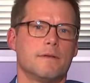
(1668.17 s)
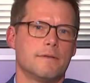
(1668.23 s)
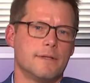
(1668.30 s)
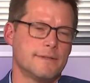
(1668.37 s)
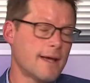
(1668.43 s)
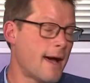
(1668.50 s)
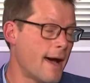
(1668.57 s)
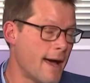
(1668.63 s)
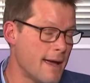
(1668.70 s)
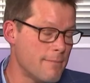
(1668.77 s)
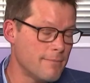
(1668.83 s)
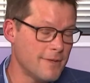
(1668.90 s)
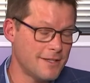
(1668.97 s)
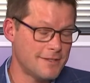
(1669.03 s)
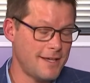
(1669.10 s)
the
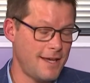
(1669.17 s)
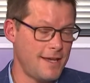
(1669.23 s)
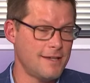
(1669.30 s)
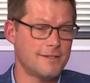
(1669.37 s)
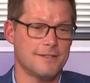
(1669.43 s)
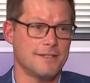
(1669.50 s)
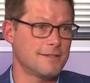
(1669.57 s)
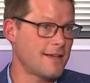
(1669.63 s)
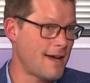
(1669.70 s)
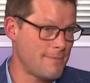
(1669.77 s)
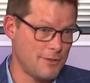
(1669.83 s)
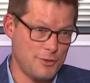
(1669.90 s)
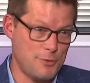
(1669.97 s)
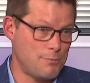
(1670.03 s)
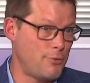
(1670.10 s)
time it takes, the time
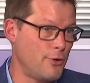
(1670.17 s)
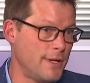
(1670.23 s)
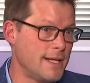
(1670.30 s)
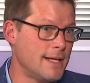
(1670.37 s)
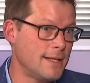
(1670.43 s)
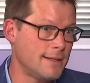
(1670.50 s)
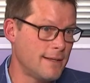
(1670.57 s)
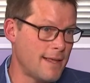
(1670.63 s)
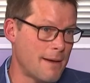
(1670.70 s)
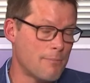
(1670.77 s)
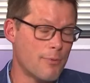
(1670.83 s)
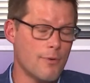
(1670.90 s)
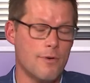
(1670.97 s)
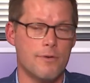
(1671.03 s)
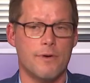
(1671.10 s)
that you put into that
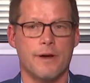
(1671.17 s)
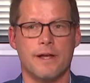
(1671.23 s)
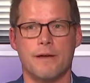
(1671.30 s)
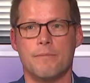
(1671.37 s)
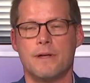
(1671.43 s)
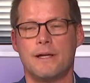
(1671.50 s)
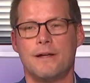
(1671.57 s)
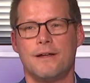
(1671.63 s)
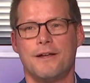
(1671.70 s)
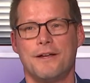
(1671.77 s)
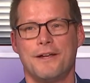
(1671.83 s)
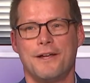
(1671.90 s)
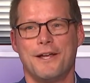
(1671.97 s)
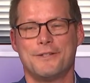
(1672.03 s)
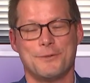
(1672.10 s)
program.
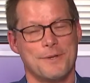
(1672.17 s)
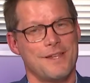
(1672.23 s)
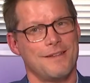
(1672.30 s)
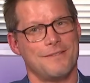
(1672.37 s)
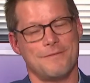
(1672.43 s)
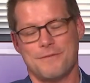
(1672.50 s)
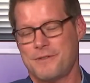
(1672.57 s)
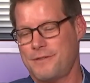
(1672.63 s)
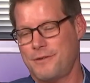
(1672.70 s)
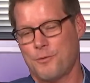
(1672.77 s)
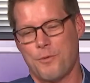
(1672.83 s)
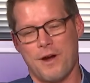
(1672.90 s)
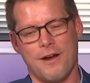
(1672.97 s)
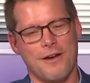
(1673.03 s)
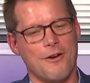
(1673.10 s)
So again, you're
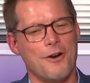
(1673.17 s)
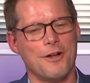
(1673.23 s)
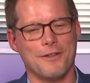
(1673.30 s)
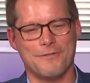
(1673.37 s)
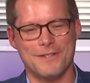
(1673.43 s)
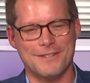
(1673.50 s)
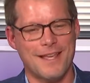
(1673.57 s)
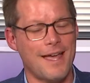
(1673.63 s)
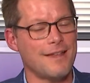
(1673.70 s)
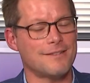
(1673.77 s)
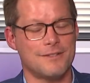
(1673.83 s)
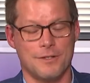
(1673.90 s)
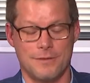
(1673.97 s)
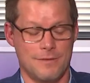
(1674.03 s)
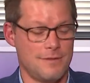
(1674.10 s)
wearing all of these
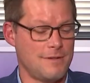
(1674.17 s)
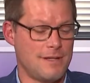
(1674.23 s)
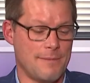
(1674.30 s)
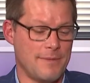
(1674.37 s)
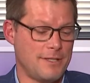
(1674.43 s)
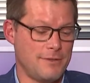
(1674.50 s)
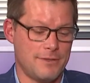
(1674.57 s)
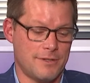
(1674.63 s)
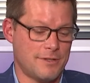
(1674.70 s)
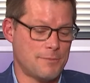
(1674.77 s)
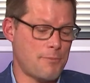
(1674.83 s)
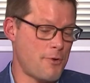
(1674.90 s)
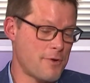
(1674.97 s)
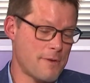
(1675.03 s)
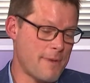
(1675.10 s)
hats. You just
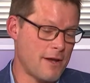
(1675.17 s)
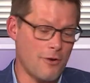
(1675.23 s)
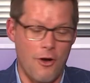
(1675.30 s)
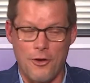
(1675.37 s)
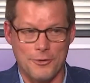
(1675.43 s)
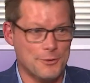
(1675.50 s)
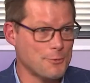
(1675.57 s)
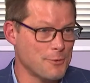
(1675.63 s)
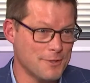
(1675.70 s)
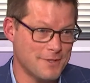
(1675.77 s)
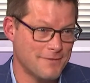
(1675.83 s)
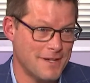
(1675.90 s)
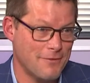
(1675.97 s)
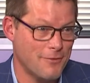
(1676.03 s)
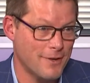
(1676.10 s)
spoke about all sorts
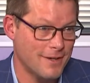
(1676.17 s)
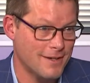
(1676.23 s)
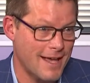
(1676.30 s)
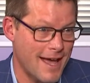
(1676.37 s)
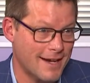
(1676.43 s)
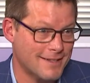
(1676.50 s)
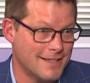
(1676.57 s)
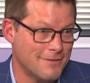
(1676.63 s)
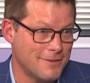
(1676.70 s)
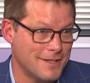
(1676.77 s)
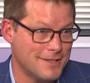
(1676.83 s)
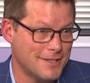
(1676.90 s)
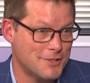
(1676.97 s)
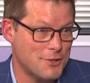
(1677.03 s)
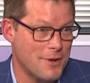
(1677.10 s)
of different
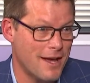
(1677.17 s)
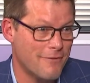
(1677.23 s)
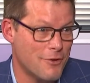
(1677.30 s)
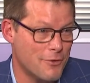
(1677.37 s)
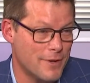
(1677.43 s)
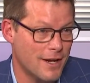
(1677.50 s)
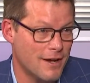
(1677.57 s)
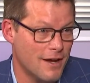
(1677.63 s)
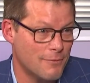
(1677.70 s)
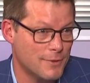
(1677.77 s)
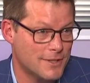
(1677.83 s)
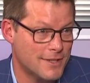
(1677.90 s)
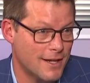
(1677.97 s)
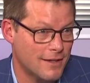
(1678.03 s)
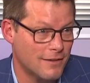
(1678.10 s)
activities that you have going on,
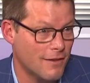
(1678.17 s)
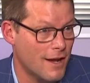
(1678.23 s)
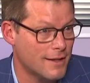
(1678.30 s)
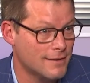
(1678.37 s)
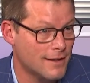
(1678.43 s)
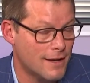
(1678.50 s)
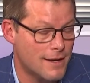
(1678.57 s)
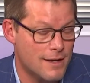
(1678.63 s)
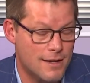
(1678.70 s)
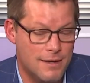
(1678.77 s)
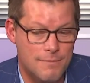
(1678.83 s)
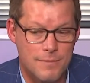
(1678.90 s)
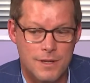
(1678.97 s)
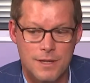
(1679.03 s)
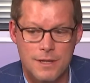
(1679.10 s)
which take a lot of time.